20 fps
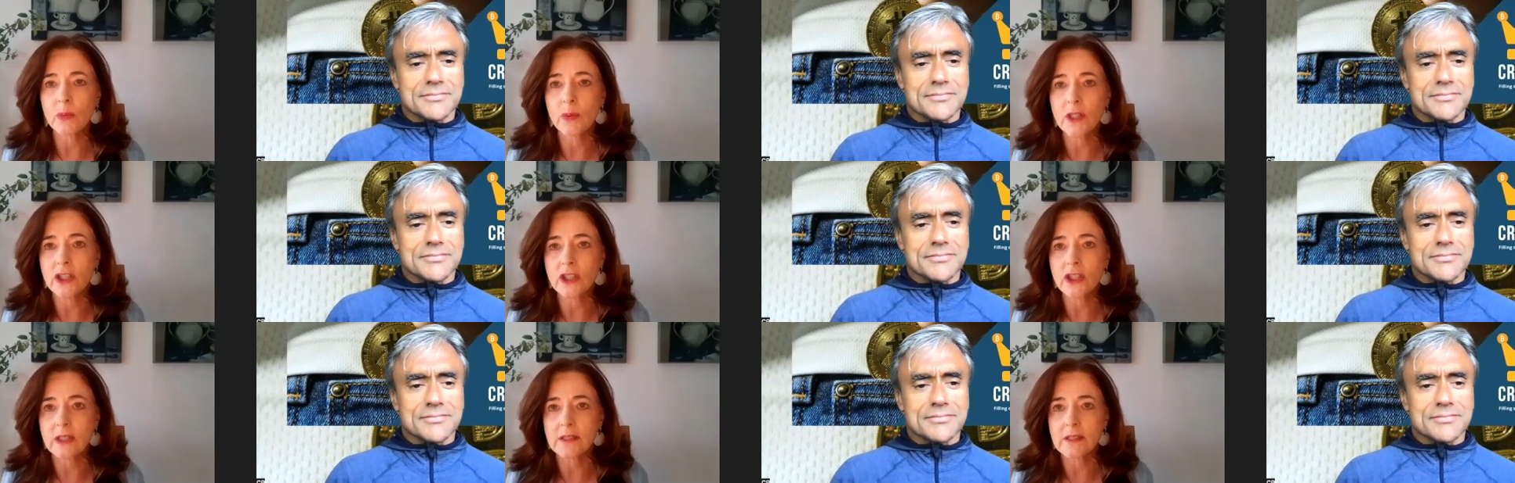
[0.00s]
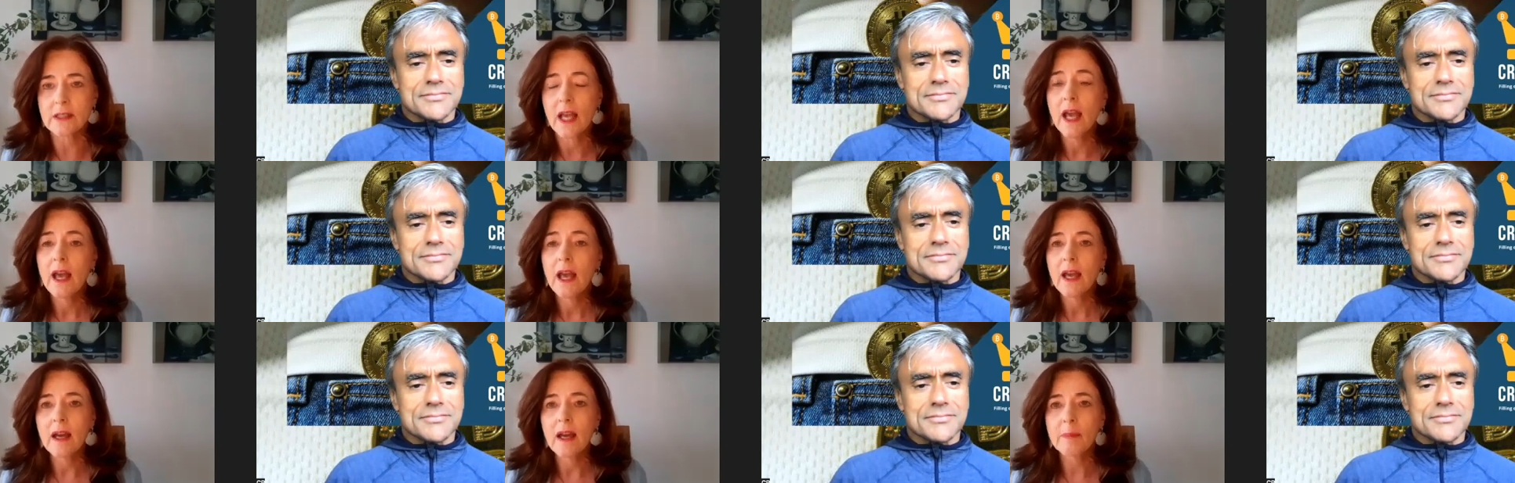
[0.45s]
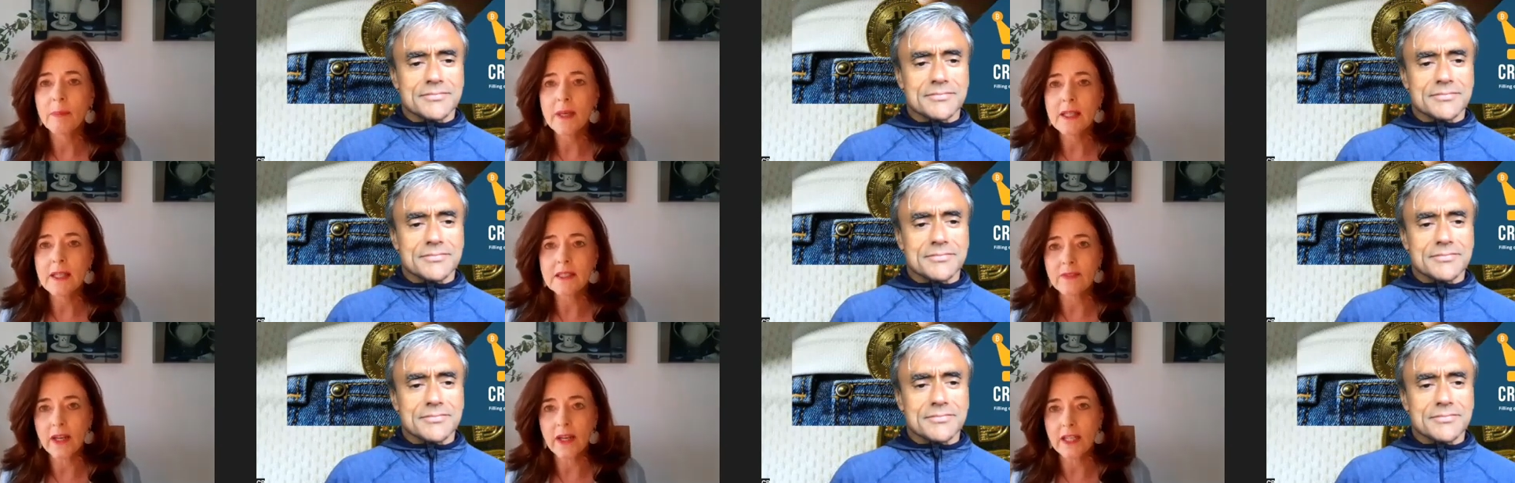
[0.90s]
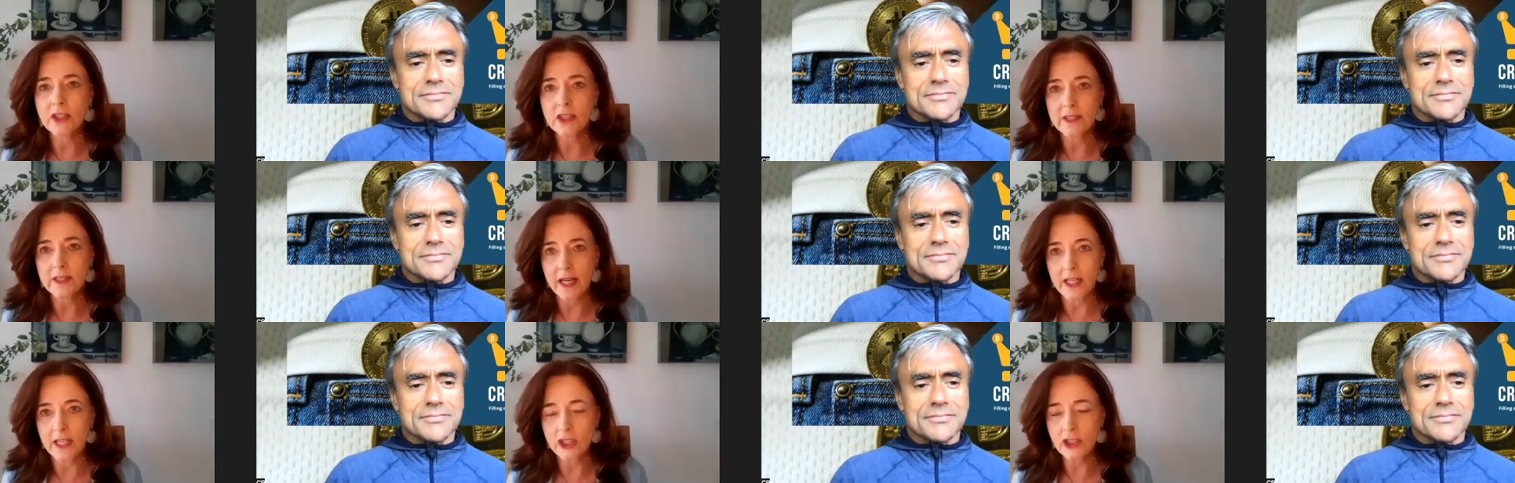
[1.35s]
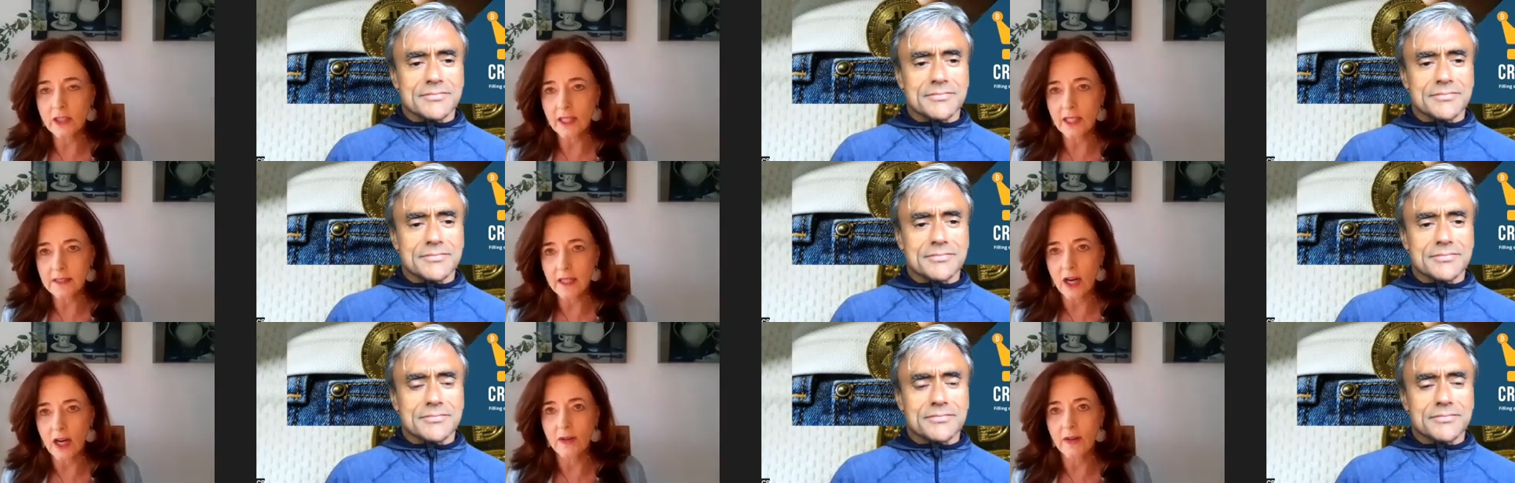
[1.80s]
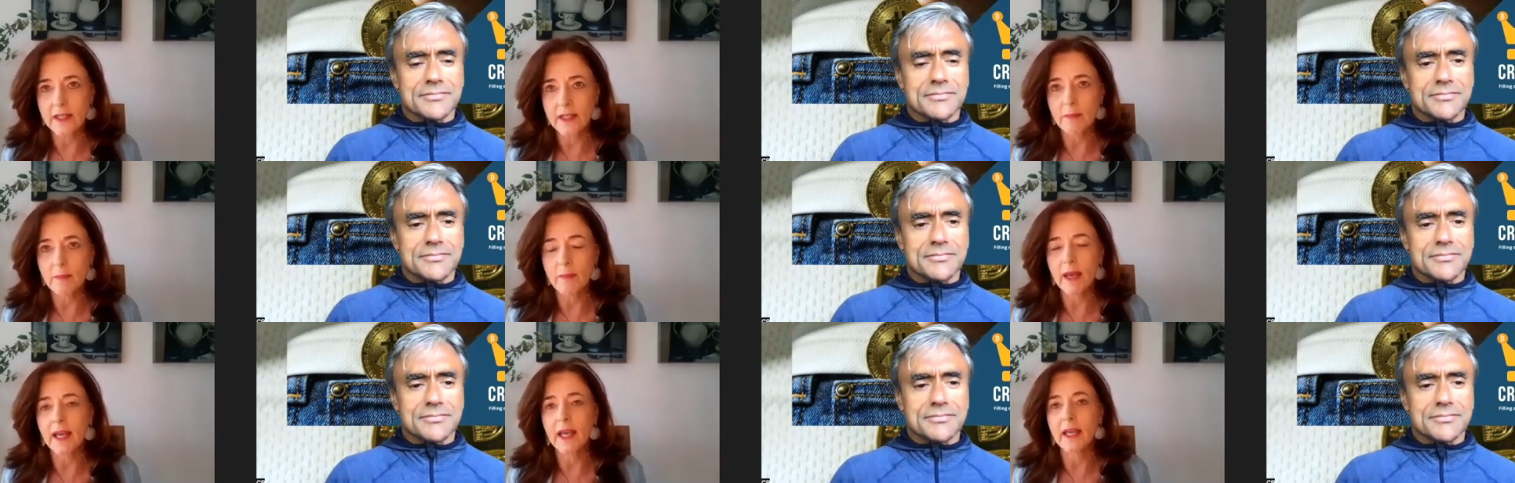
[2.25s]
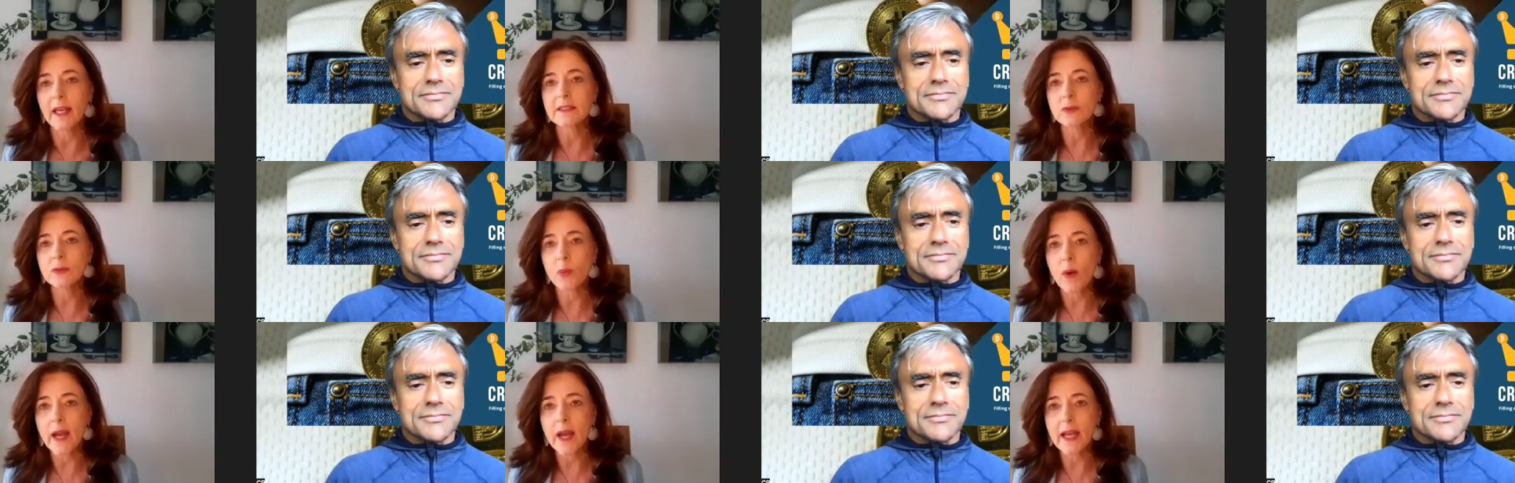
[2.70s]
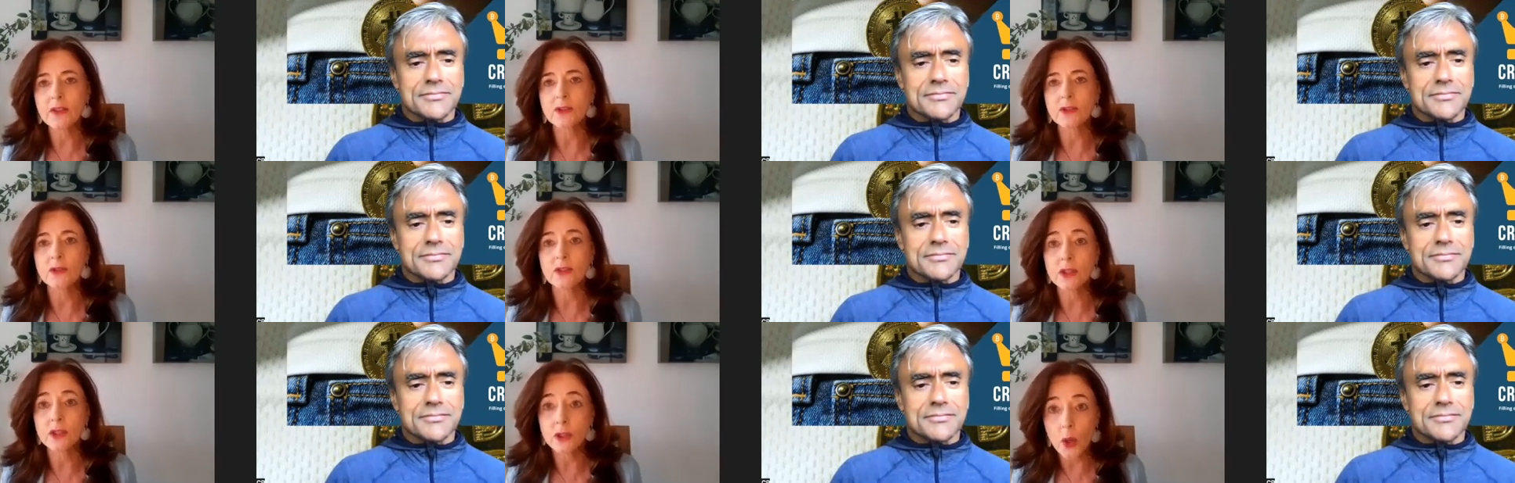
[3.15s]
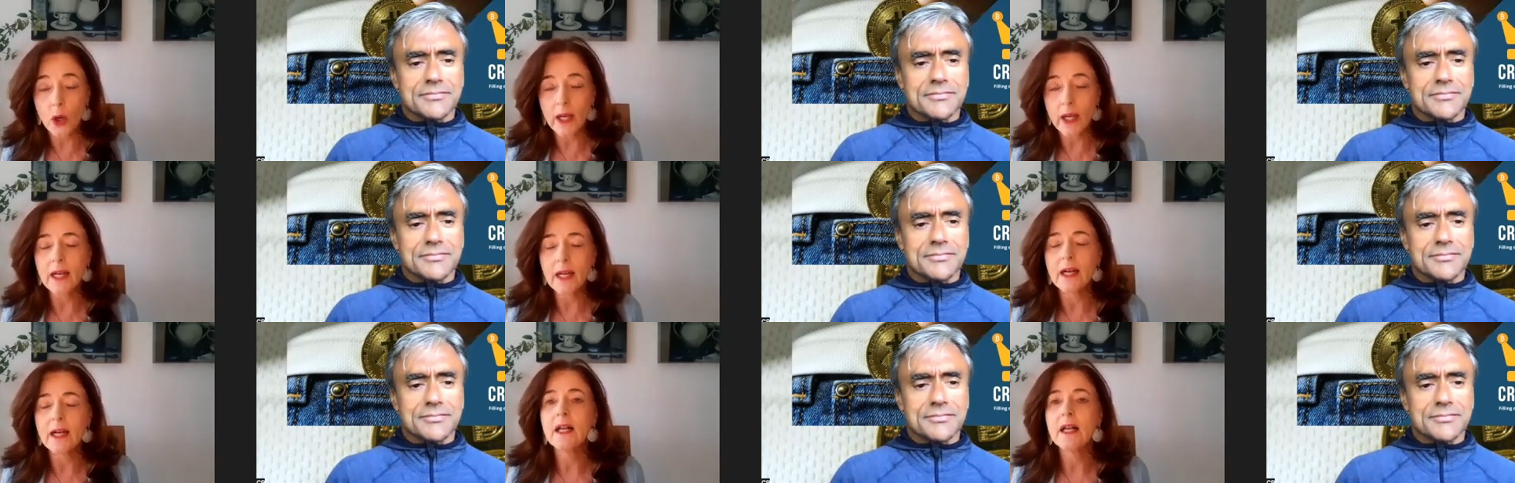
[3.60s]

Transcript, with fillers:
Speaker 1: which is a piece of legislation that's currently making its way through the Dáil,